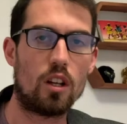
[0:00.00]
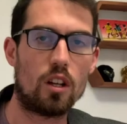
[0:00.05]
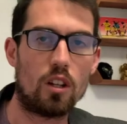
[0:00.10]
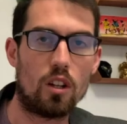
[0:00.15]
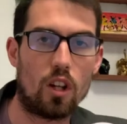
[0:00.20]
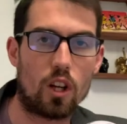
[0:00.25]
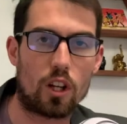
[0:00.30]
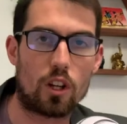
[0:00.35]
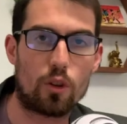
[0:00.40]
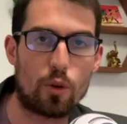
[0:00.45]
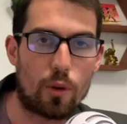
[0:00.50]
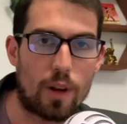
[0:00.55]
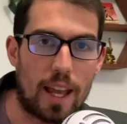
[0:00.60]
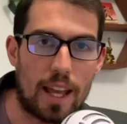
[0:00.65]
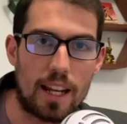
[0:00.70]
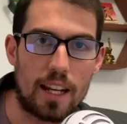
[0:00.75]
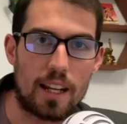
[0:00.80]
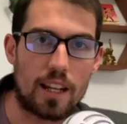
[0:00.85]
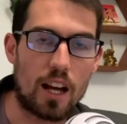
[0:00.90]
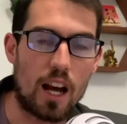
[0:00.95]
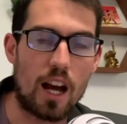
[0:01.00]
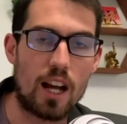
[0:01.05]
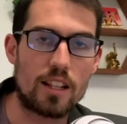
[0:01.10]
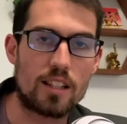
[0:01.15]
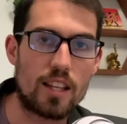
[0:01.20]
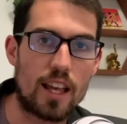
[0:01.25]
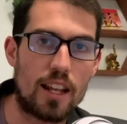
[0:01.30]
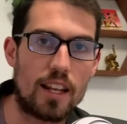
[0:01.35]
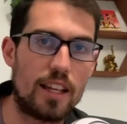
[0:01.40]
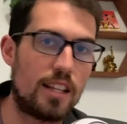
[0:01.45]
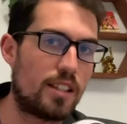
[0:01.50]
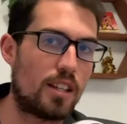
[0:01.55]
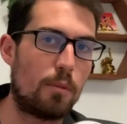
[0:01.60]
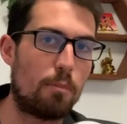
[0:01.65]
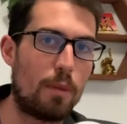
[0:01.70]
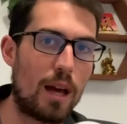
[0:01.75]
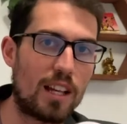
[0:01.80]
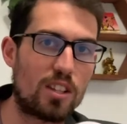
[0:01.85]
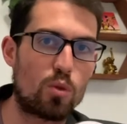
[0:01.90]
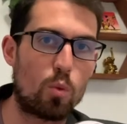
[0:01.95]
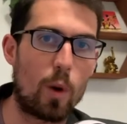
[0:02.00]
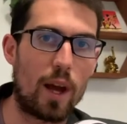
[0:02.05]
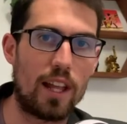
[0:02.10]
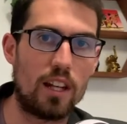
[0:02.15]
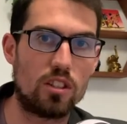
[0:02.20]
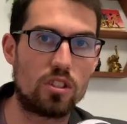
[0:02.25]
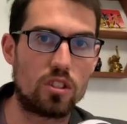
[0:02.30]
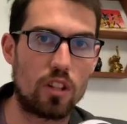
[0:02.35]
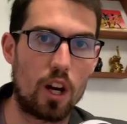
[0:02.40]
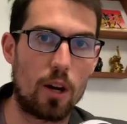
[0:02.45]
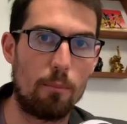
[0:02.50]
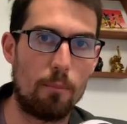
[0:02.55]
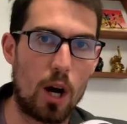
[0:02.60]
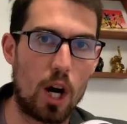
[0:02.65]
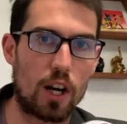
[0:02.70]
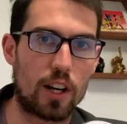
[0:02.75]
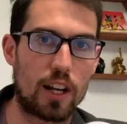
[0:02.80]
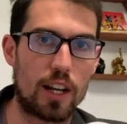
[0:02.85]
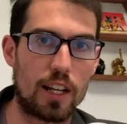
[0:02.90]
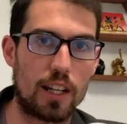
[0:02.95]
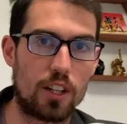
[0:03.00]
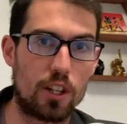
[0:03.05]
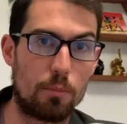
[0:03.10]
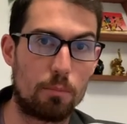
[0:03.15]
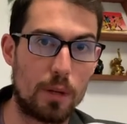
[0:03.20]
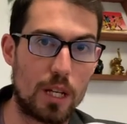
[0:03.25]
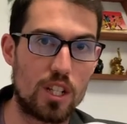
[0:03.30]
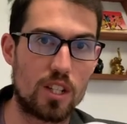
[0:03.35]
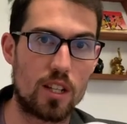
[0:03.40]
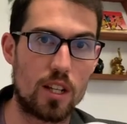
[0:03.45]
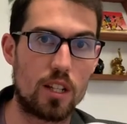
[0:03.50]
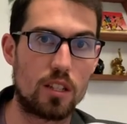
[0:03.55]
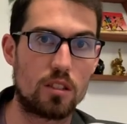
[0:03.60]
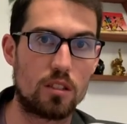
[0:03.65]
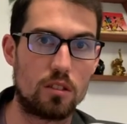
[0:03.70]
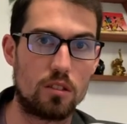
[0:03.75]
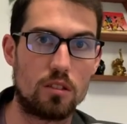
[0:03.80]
Look, creating content is the best way to start marketing your business.